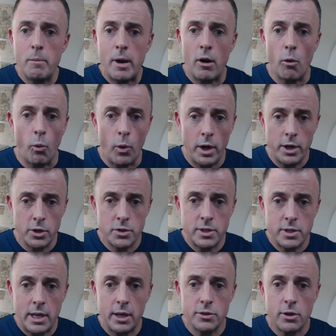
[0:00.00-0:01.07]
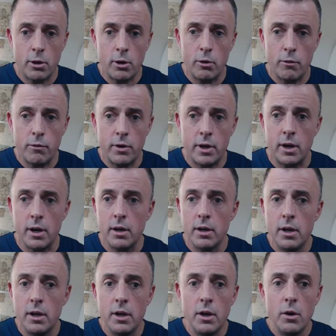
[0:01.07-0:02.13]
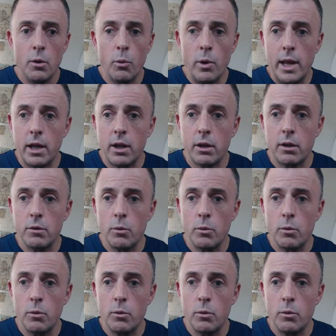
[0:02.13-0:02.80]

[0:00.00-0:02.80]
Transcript: no matter what your settings are over here, when I